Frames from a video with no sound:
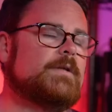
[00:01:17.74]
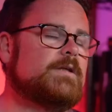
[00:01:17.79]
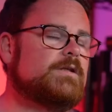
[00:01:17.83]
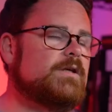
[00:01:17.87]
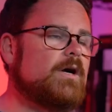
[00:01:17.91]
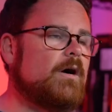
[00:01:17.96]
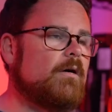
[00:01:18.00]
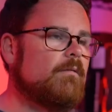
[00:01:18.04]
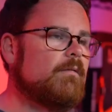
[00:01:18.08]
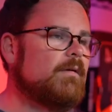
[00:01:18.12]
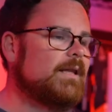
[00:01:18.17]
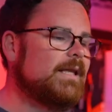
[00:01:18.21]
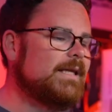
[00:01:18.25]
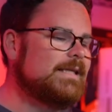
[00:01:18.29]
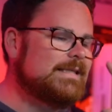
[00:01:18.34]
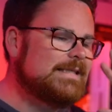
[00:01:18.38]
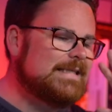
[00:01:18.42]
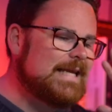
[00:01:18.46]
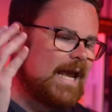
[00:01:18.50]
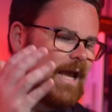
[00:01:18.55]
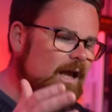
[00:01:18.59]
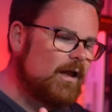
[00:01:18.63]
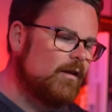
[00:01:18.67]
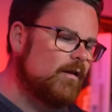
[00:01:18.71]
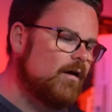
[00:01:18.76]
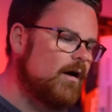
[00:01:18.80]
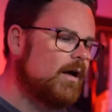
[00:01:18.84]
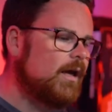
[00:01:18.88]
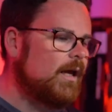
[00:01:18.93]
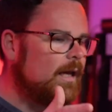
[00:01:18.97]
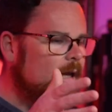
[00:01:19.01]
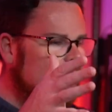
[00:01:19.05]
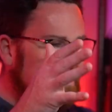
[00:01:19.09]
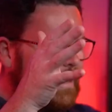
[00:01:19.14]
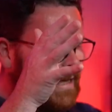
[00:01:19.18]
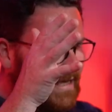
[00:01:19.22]
So let's take a look
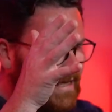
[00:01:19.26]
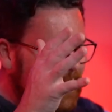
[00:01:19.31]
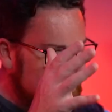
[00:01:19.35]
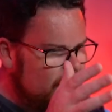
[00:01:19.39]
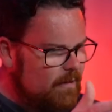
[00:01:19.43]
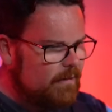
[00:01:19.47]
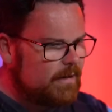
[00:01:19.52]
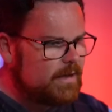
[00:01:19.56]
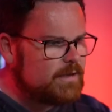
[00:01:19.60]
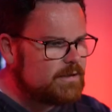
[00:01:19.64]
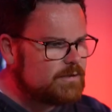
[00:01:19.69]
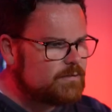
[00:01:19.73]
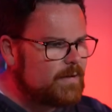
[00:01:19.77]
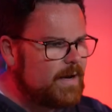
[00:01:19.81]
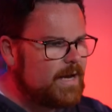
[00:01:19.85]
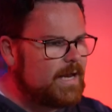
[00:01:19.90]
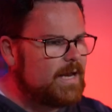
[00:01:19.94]
here it is right